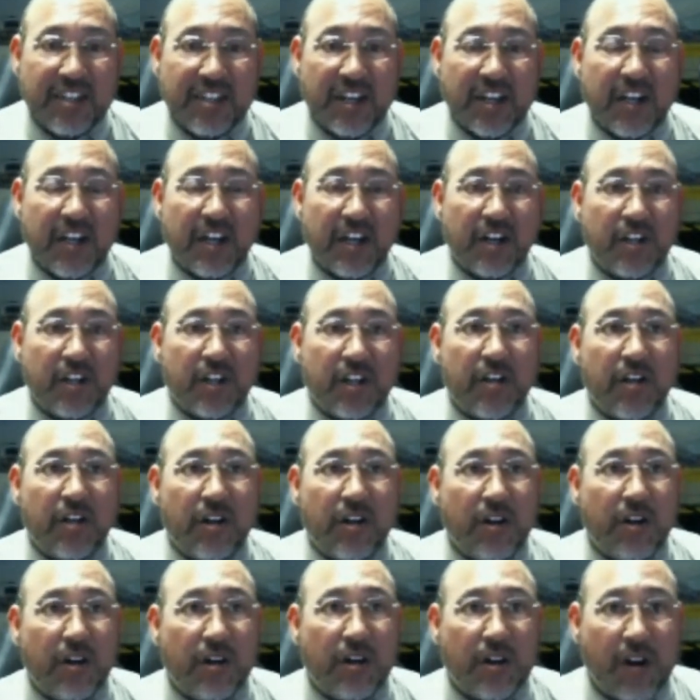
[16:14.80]
going to
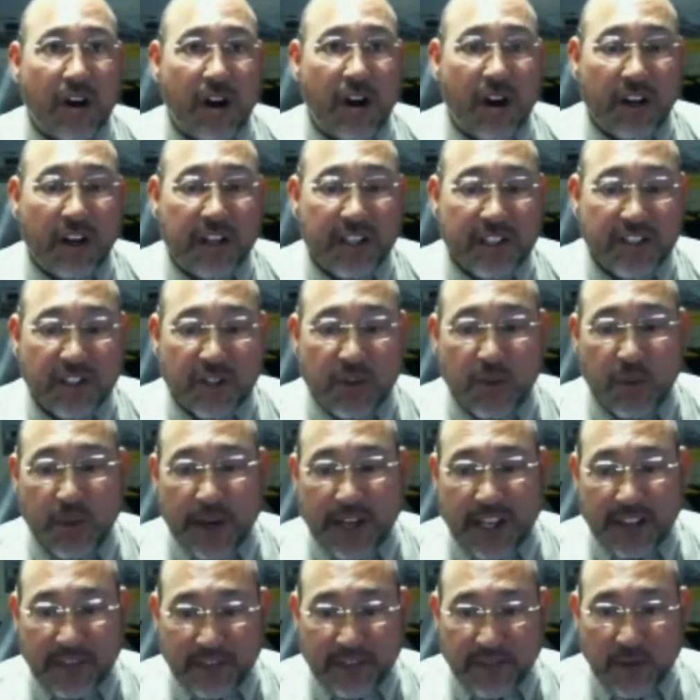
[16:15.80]
occur August
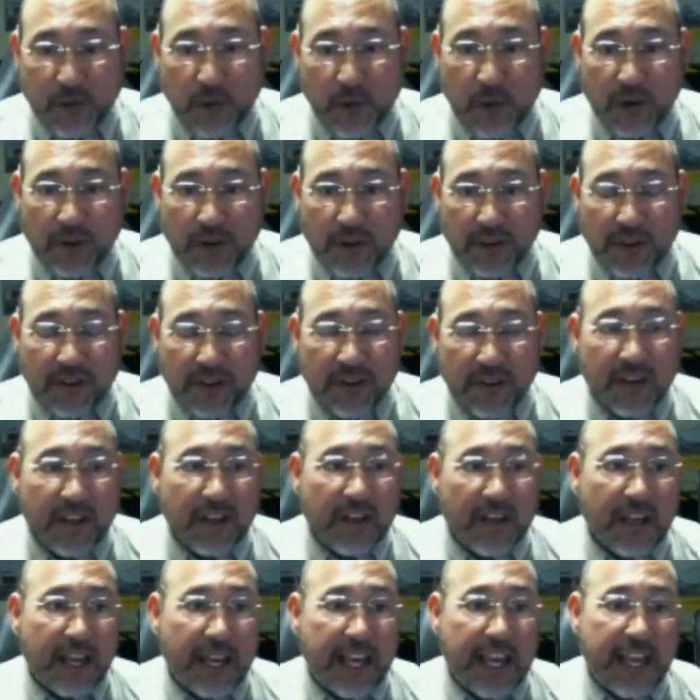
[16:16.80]
24th,
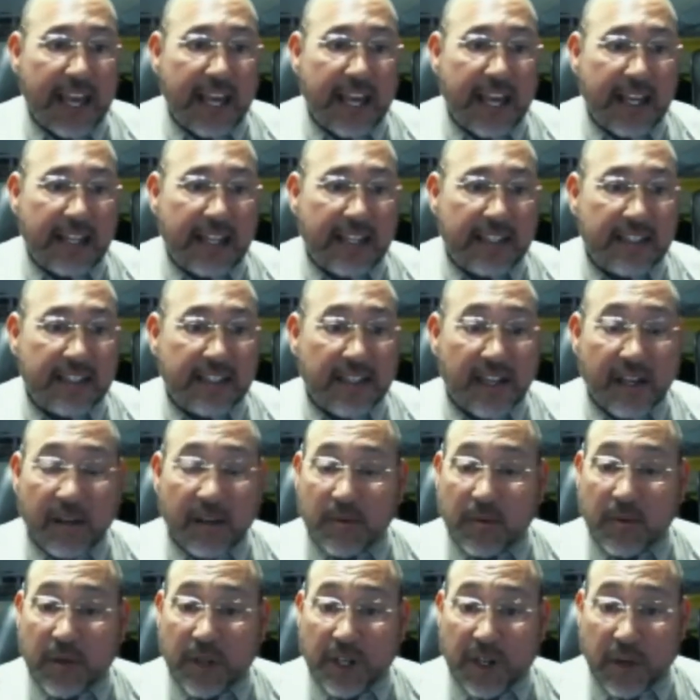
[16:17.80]
and
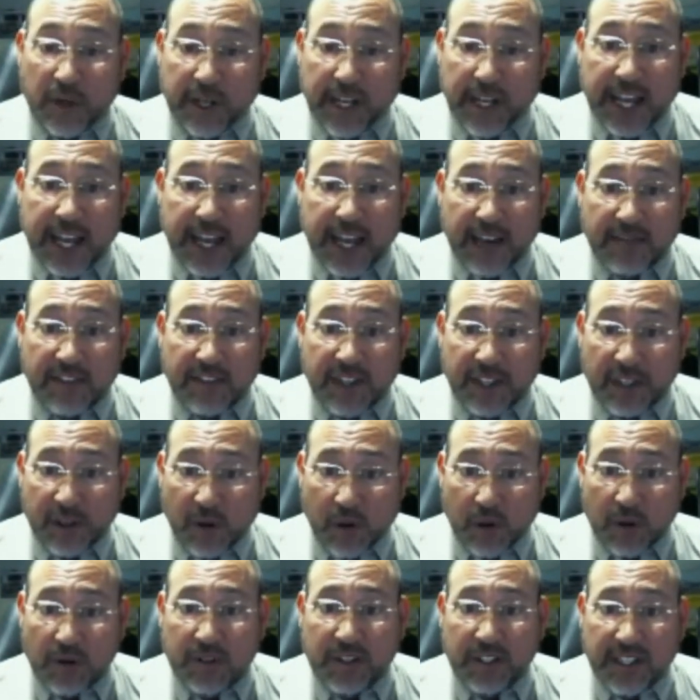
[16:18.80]
we're going to have the
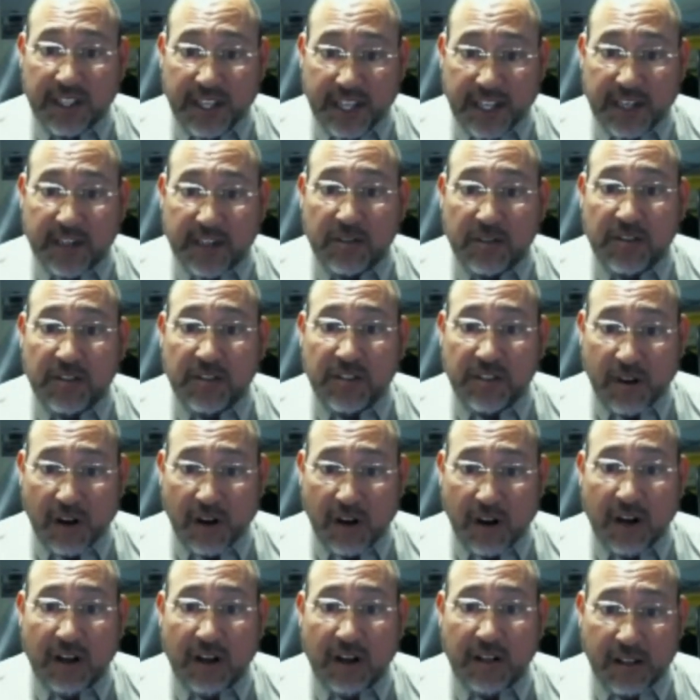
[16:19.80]
Golden Gears
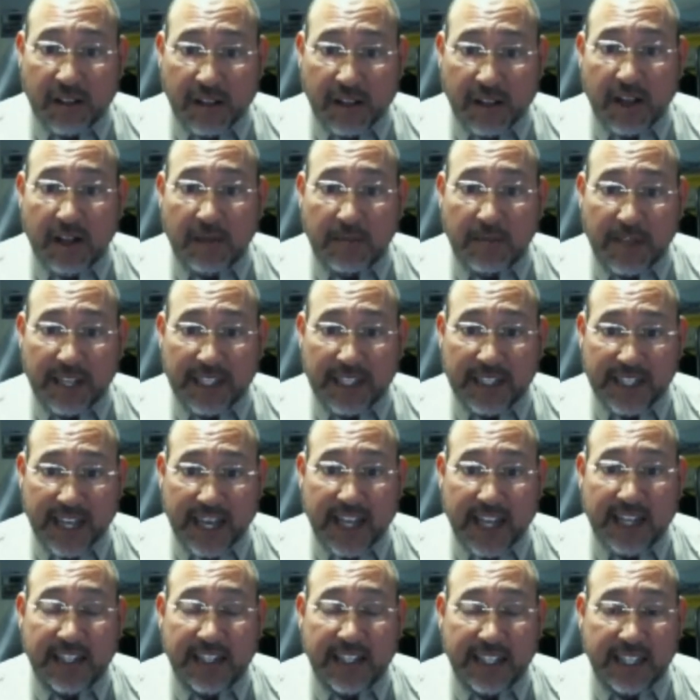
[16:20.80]
Car Club
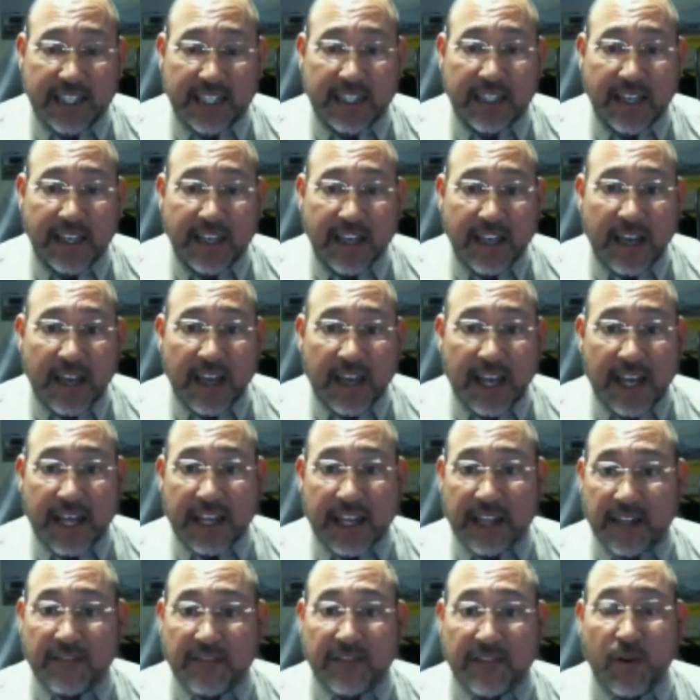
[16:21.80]
attending.
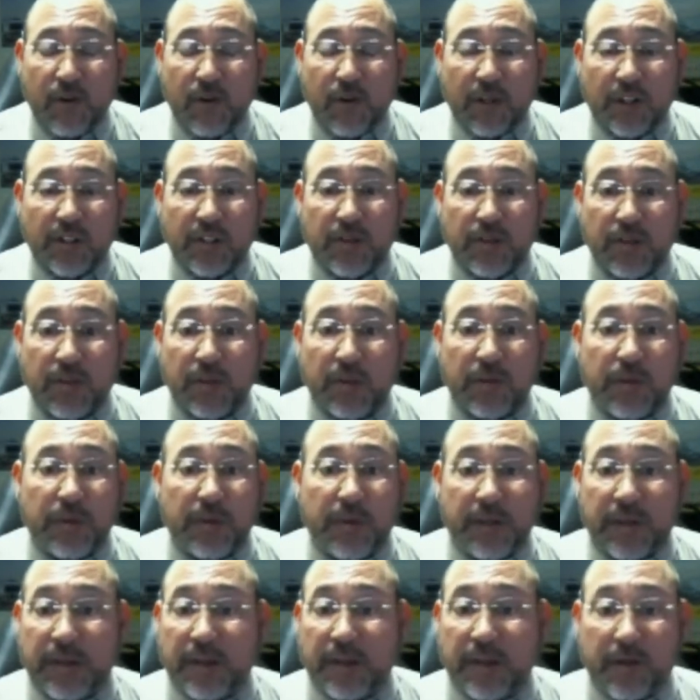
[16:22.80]
And of course,
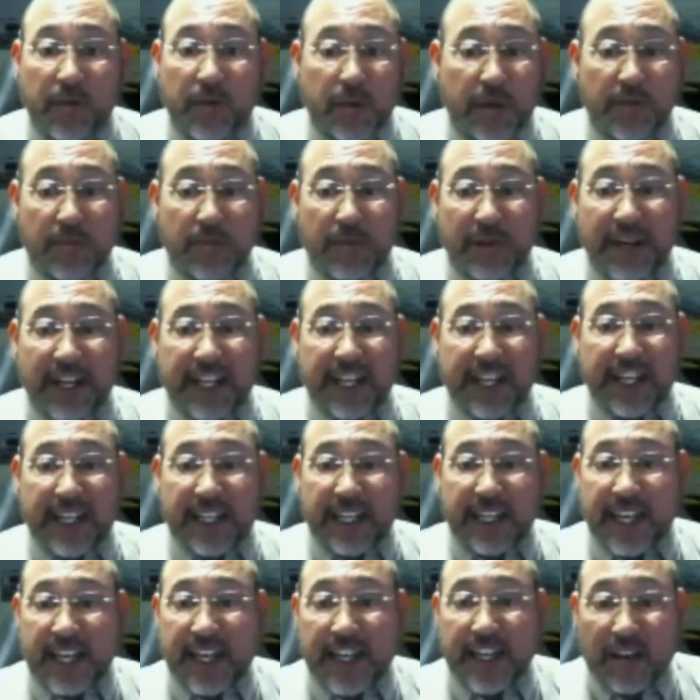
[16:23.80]
we're
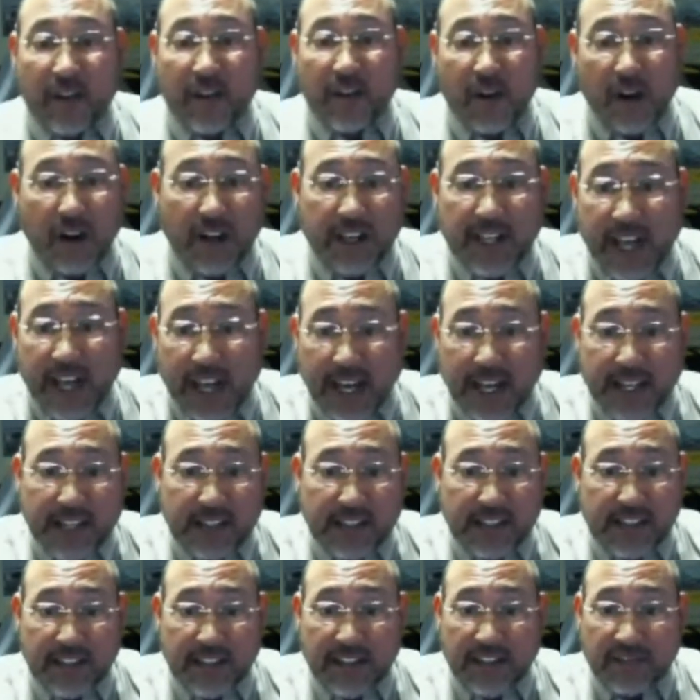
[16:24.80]
bringing in all
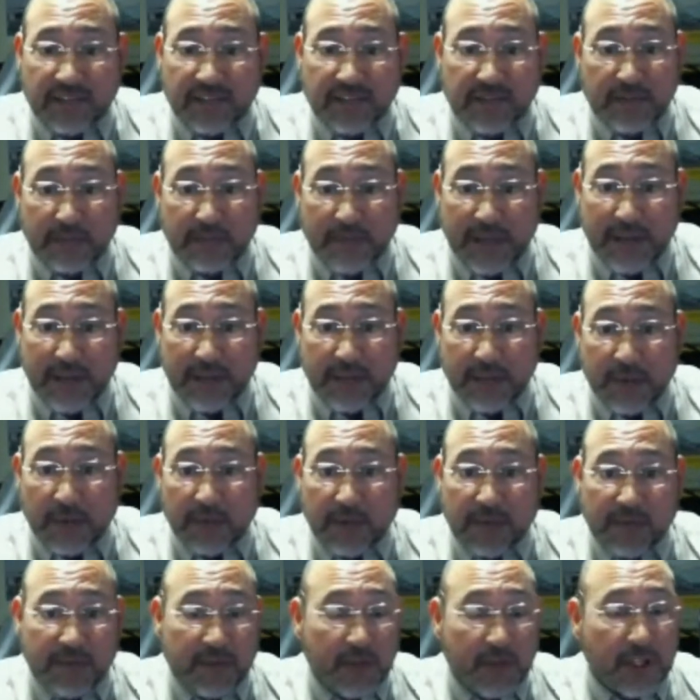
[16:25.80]
kinds of
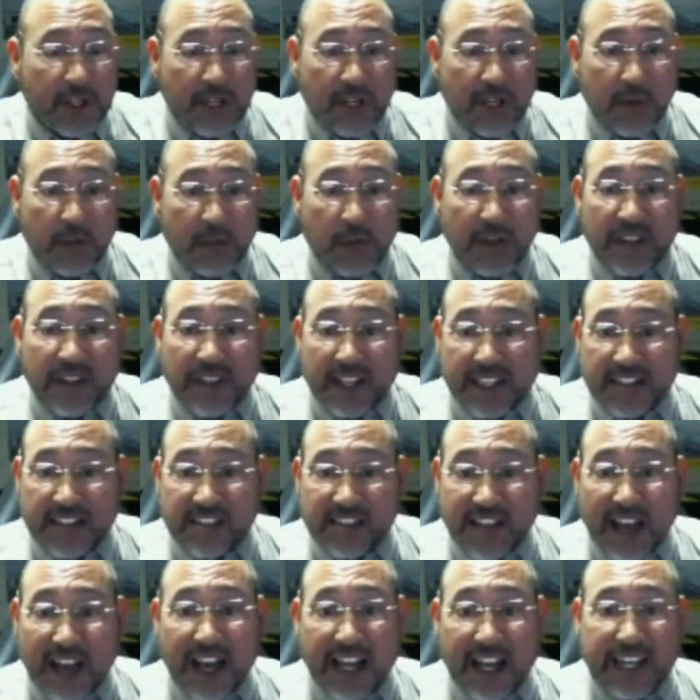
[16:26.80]
people with
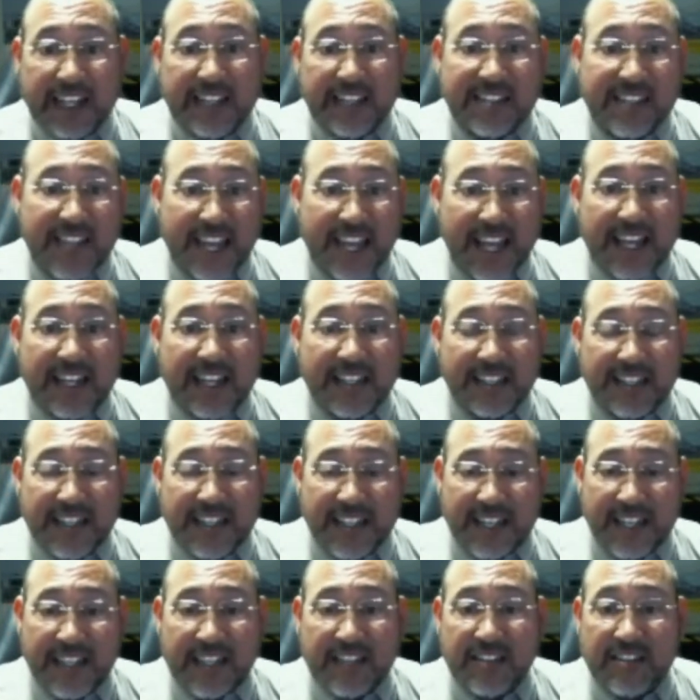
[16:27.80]
exotics,
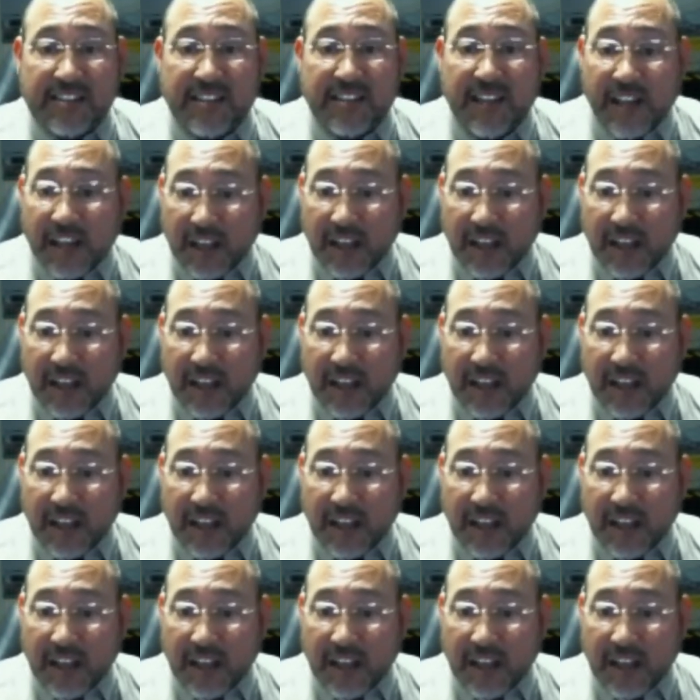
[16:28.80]
antiques.